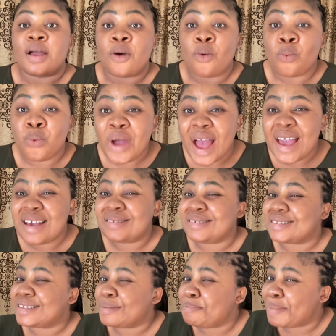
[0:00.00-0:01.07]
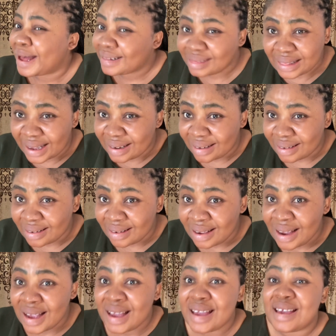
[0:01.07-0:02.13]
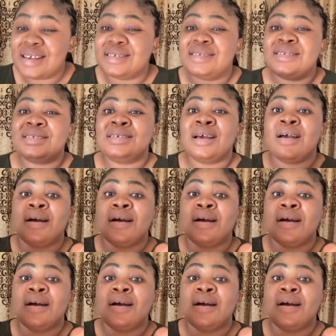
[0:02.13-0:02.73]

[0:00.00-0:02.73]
Where it is a bad thing is